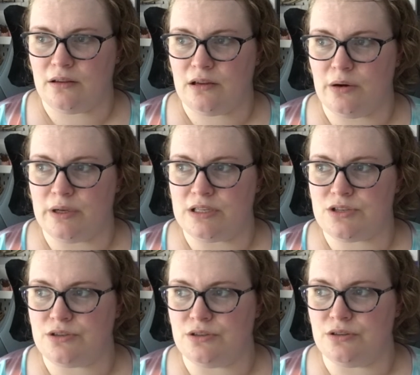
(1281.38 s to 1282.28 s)
going
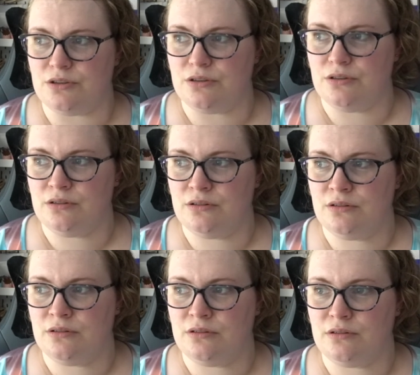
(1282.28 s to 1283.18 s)
to
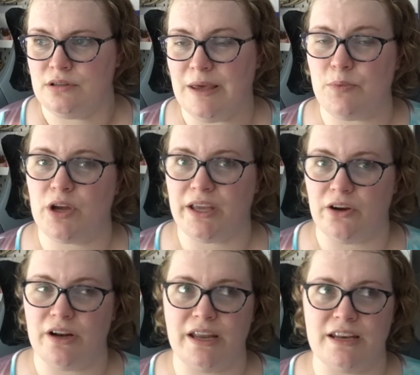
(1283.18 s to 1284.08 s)
keep working
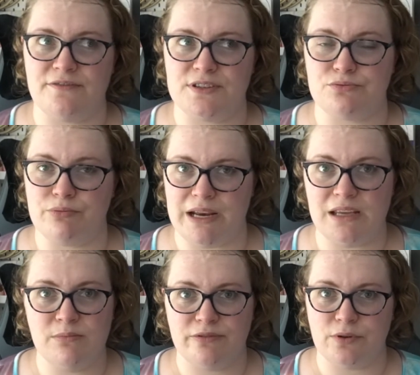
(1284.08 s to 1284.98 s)
on it, and if it's
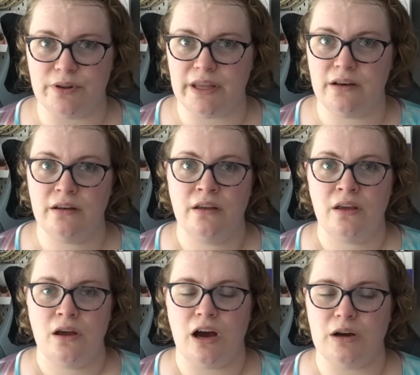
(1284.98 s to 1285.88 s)
ready before then,
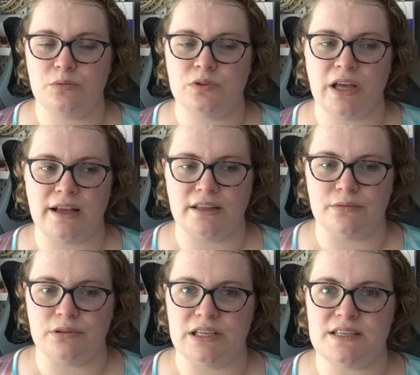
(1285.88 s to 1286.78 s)
I will likely
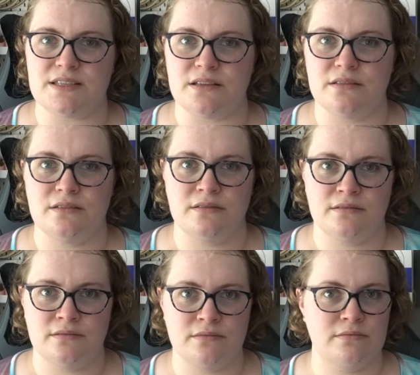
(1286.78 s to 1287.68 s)
release it
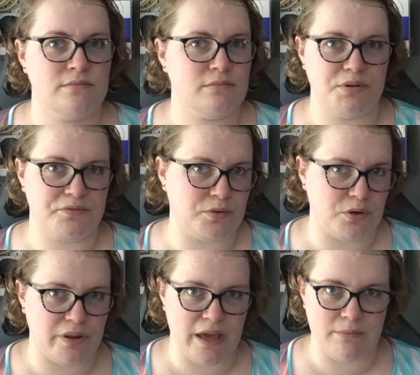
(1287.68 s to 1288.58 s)

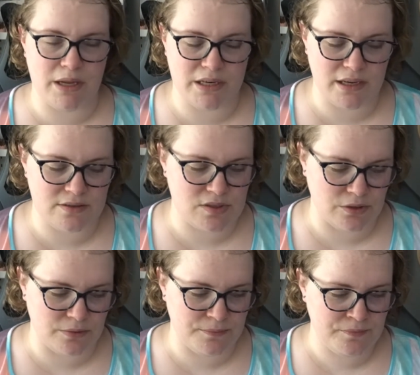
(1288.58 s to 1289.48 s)
before that Monday.
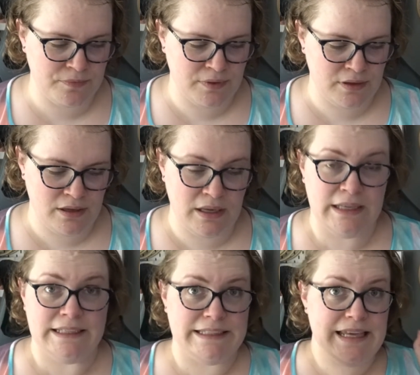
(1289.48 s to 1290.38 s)
So
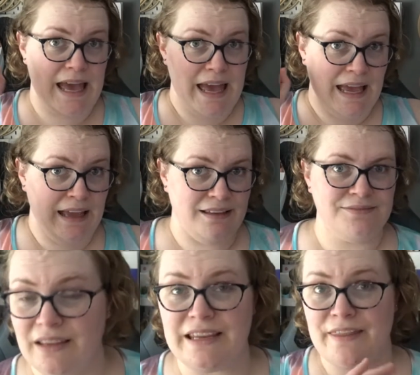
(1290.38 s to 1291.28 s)
yay!
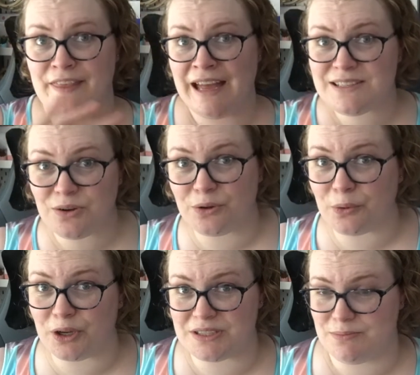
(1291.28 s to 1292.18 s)
Now that's all the
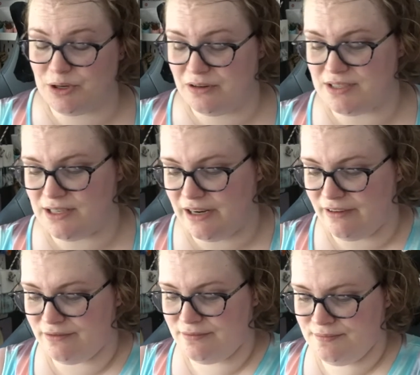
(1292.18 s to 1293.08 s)
works in progress that I
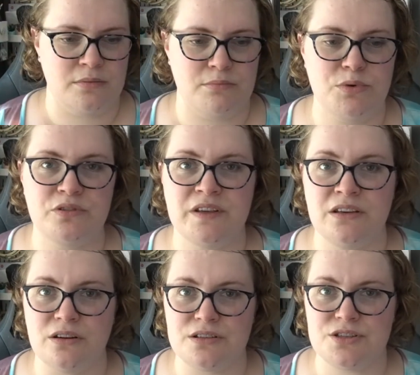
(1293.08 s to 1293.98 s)
have. Moving
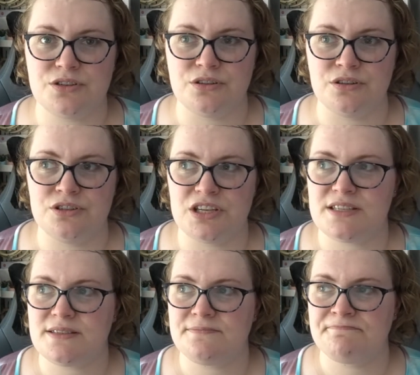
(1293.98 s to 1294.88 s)
on to just